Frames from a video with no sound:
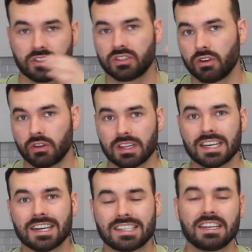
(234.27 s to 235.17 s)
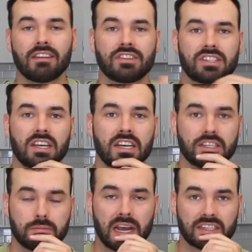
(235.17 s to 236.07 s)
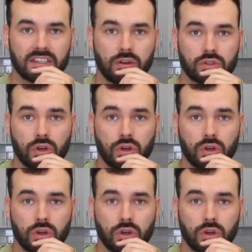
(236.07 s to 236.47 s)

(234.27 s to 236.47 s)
until the TFSA is maxed out.